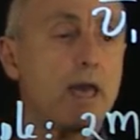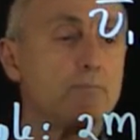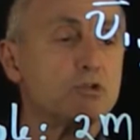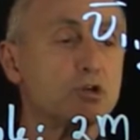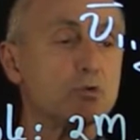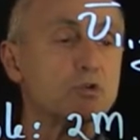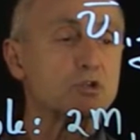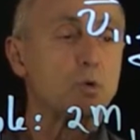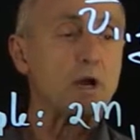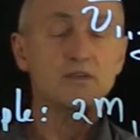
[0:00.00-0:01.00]
m2
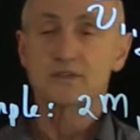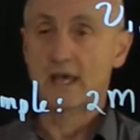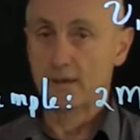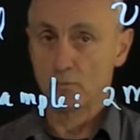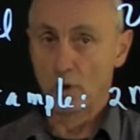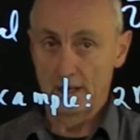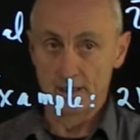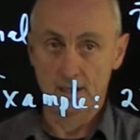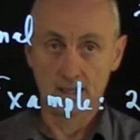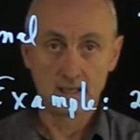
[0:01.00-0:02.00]
is twice m1.
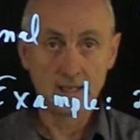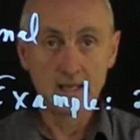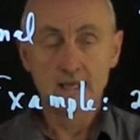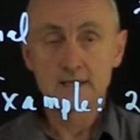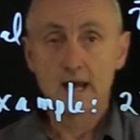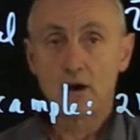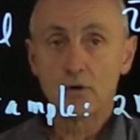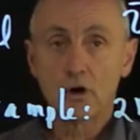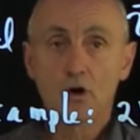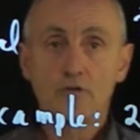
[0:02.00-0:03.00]

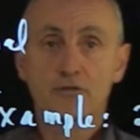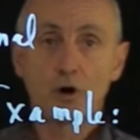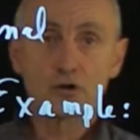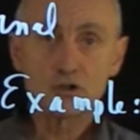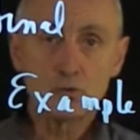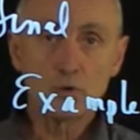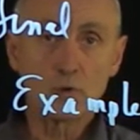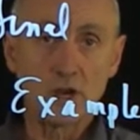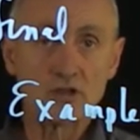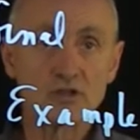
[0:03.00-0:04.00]
Now, for our two
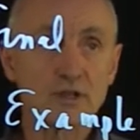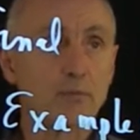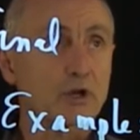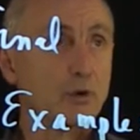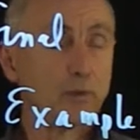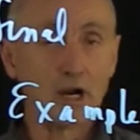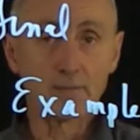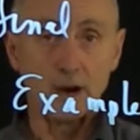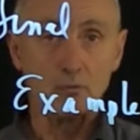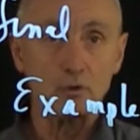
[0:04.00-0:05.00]
equations that we're going to
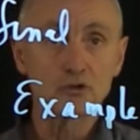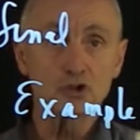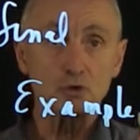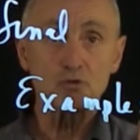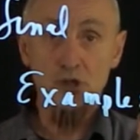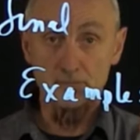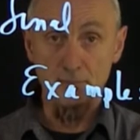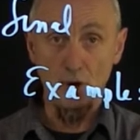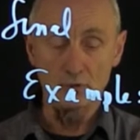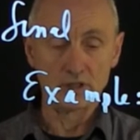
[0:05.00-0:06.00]
write about, we'll choose
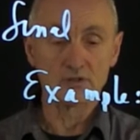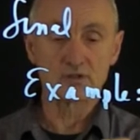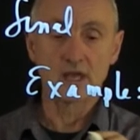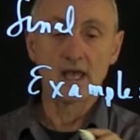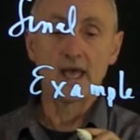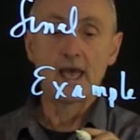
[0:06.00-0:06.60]
components,